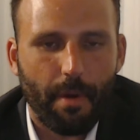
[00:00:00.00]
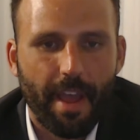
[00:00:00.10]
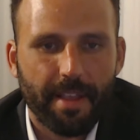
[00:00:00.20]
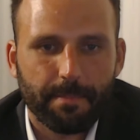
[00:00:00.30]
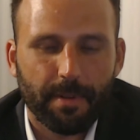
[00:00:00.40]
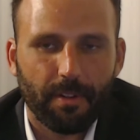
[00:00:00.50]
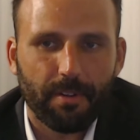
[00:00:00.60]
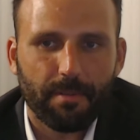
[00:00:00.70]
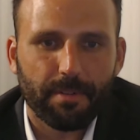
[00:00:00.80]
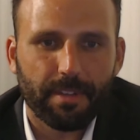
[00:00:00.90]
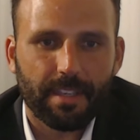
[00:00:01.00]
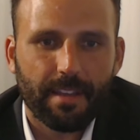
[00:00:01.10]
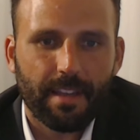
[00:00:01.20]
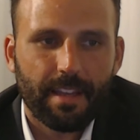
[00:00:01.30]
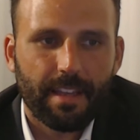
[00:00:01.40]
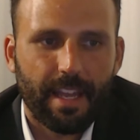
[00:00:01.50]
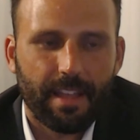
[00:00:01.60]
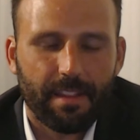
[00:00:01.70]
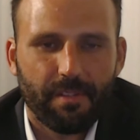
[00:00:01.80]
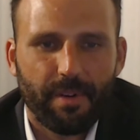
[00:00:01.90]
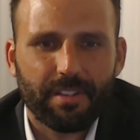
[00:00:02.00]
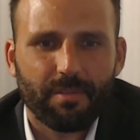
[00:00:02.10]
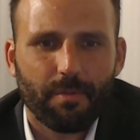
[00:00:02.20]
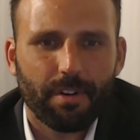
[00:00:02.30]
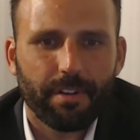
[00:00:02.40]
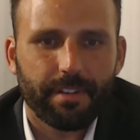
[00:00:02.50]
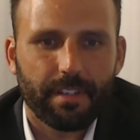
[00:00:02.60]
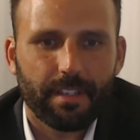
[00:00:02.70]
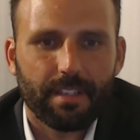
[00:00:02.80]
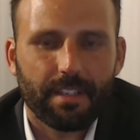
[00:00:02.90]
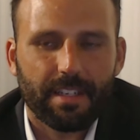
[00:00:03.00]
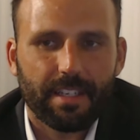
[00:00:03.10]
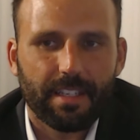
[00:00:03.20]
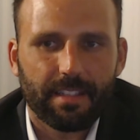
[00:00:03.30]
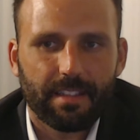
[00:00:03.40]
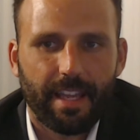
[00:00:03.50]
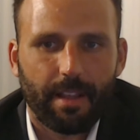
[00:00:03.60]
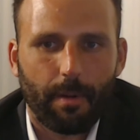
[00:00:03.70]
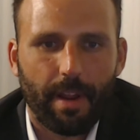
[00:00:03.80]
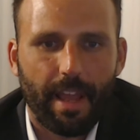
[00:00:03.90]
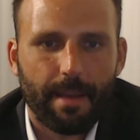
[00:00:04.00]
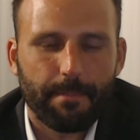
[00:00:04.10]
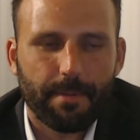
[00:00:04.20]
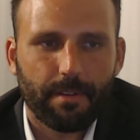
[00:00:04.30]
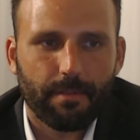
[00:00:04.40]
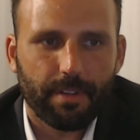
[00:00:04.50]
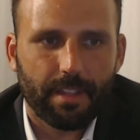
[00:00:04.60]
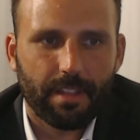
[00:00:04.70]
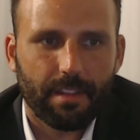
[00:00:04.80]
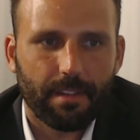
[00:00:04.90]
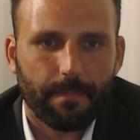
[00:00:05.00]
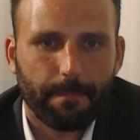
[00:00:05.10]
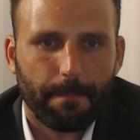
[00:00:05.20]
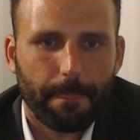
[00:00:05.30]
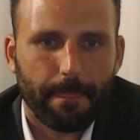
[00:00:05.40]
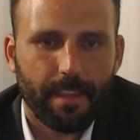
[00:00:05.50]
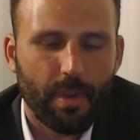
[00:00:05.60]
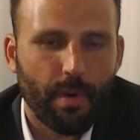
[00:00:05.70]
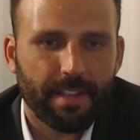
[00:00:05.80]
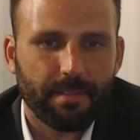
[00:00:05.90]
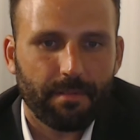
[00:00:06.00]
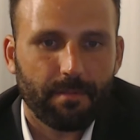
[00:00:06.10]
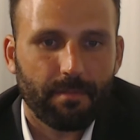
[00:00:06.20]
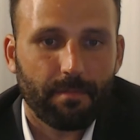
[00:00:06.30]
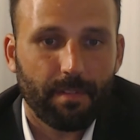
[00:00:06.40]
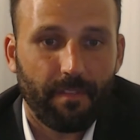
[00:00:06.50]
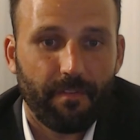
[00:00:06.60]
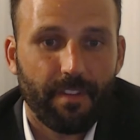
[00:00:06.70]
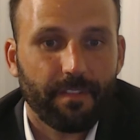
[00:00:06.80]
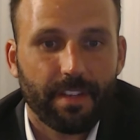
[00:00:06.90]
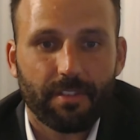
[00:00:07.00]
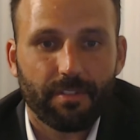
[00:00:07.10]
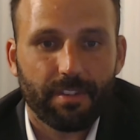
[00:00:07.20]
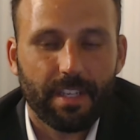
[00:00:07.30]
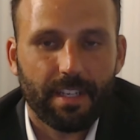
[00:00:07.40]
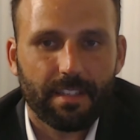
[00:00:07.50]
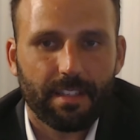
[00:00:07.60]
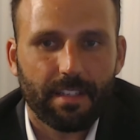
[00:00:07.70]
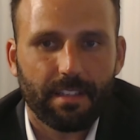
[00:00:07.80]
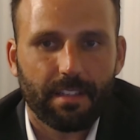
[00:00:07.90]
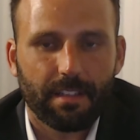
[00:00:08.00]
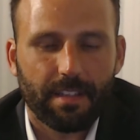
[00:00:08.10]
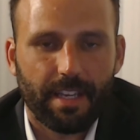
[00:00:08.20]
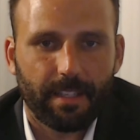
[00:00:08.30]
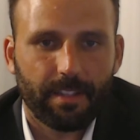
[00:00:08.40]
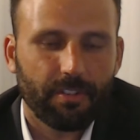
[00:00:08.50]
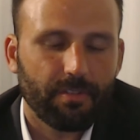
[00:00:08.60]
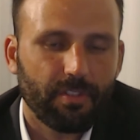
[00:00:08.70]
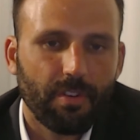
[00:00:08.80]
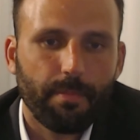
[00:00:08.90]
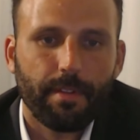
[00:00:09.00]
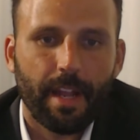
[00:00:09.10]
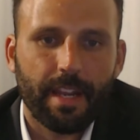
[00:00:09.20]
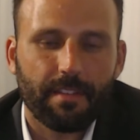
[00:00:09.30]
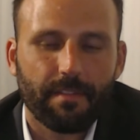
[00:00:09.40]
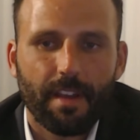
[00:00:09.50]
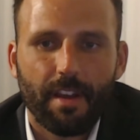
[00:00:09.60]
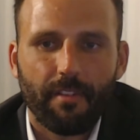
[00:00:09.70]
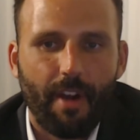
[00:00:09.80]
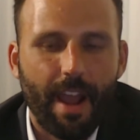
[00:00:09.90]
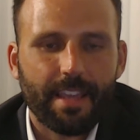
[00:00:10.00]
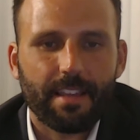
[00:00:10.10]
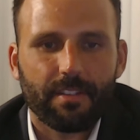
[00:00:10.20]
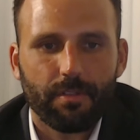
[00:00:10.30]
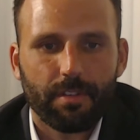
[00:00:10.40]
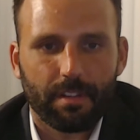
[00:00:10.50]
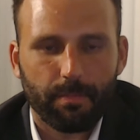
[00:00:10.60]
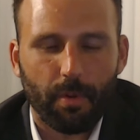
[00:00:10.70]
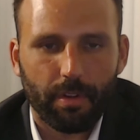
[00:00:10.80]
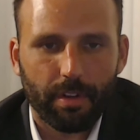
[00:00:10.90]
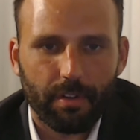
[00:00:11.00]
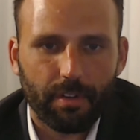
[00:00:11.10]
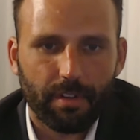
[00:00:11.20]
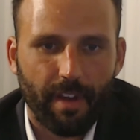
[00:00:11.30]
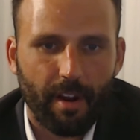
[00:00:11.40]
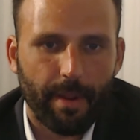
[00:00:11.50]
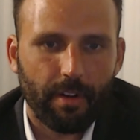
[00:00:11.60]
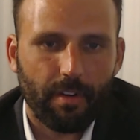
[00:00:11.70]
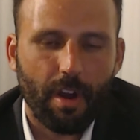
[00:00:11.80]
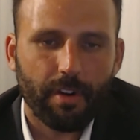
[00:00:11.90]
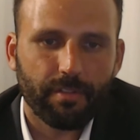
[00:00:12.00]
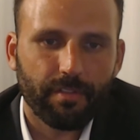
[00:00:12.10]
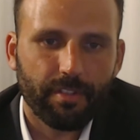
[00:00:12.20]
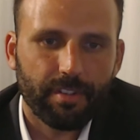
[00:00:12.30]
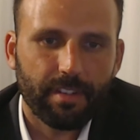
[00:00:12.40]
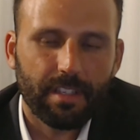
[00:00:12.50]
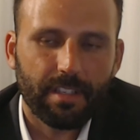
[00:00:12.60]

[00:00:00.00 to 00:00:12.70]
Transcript: but globally. And the rest of the world is like what happened with the US in the 50s or 60s. Like, there's still plenty of Fracking, due to its political environmental controversies